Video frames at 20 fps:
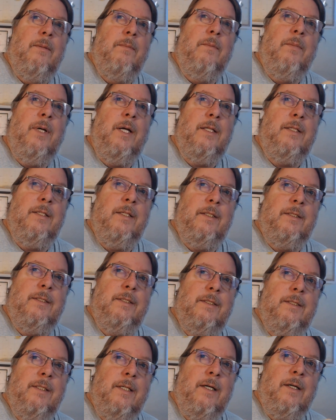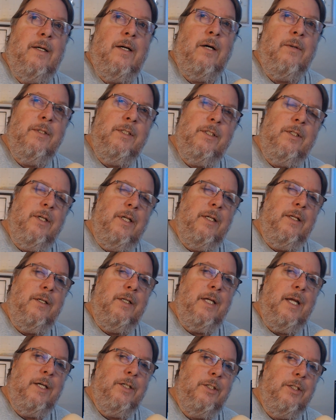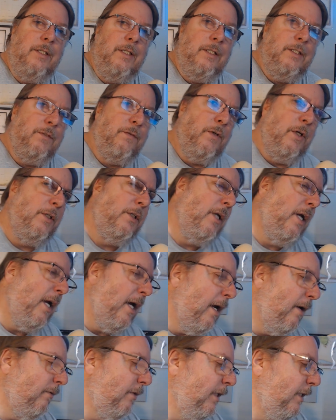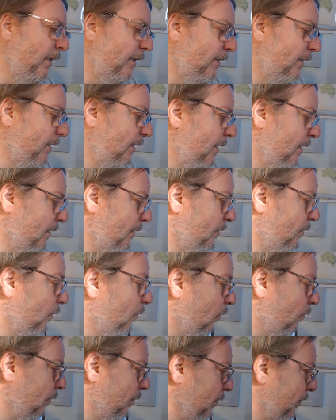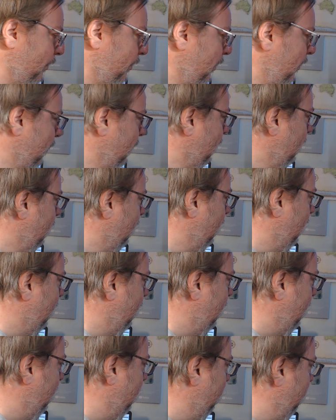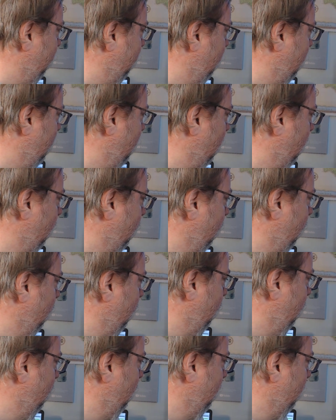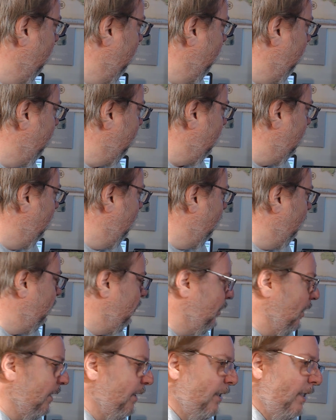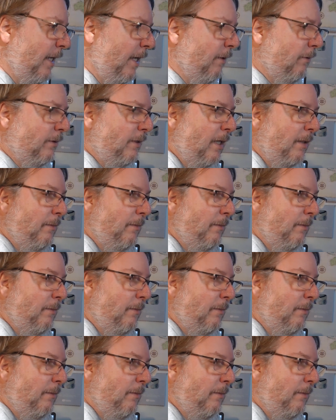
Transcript: But it's uh, always a good indication. It's fun to have these uh, tools um, to to check it out. I